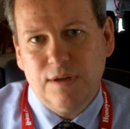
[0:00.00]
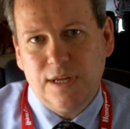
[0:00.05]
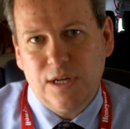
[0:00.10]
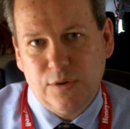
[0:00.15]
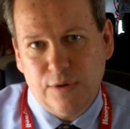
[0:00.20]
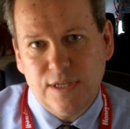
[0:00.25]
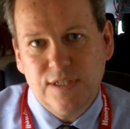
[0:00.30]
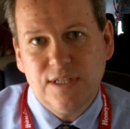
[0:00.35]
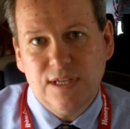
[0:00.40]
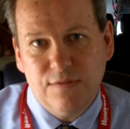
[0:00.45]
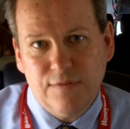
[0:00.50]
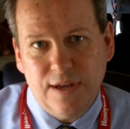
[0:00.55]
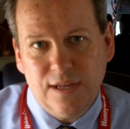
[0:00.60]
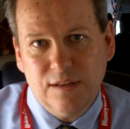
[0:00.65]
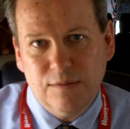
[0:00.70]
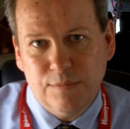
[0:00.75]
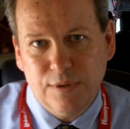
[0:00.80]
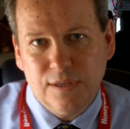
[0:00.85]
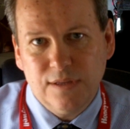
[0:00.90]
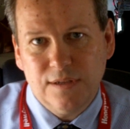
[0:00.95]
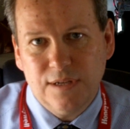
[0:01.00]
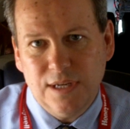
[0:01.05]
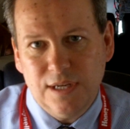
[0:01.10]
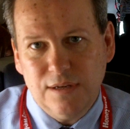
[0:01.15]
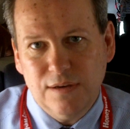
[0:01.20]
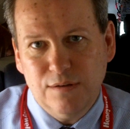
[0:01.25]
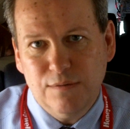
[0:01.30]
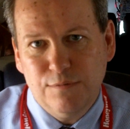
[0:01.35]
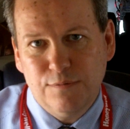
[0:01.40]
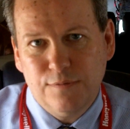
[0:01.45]
increase the
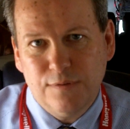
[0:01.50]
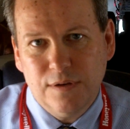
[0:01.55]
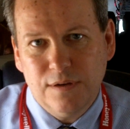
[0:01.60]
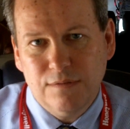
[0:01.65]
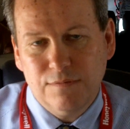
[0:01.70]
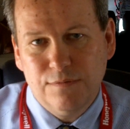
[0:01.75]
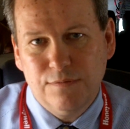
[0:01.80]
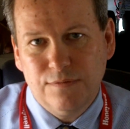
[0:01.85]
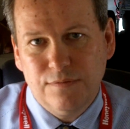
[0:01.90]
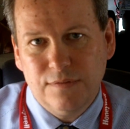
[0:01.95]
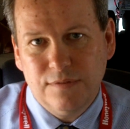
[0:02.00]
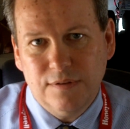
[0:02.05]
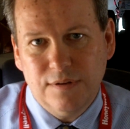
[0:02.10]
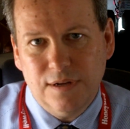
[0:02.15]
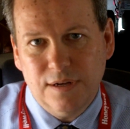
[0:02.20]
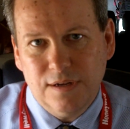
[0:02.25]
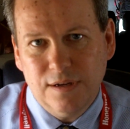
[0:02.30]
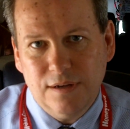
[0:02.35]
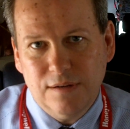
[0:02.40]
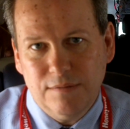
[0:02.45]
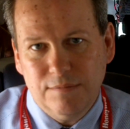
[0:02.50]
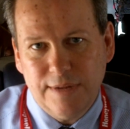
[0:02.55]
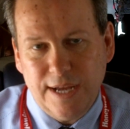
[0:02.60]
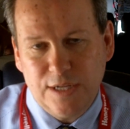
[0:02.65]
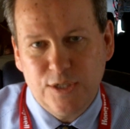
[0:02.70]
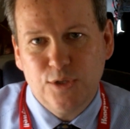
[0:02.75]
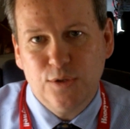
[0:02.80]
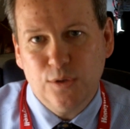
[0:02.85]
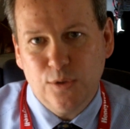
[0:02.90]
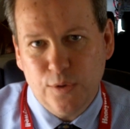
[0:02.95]
availability of
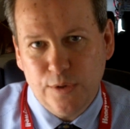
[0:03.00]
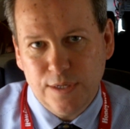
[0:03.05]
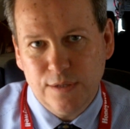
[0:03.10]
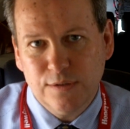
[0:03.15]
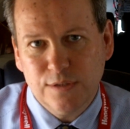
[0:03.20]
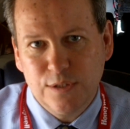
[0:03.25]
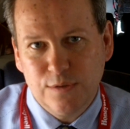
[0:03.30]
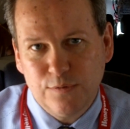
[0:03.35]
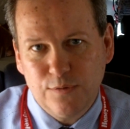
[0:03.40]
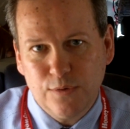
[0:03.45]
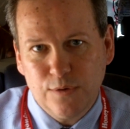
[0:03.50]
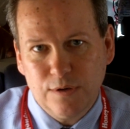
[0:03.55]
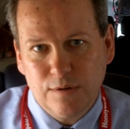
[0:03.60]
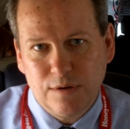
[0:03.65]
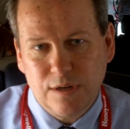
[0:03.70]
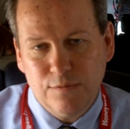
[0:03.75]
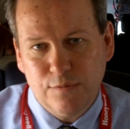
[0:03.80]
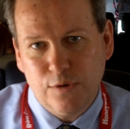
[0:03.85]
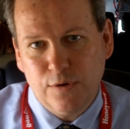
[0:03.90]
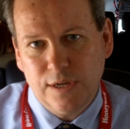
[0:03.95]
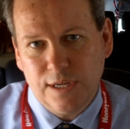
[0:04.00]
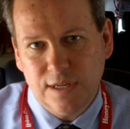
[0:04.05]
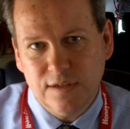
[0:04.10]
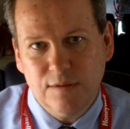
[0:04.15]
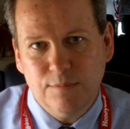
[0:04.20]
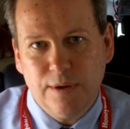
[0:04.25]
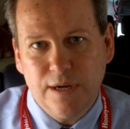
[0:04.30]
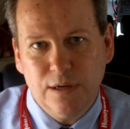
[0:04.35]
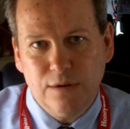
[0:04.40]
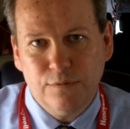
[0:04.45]
natural oils for converting
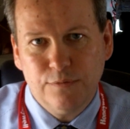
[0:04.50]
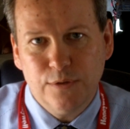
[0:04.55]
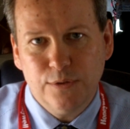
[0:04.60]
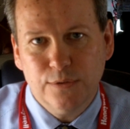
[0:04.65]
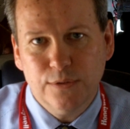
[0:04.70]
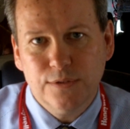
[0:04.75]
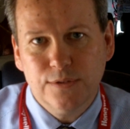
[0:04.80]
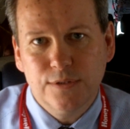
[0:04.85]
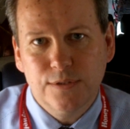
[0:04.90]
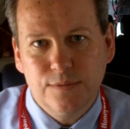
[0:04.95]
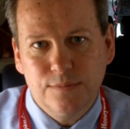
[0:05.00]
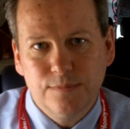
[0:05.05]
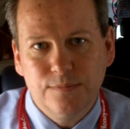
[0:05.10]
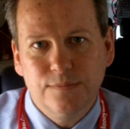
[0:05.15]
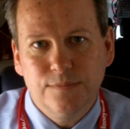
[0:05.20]
into biofuels.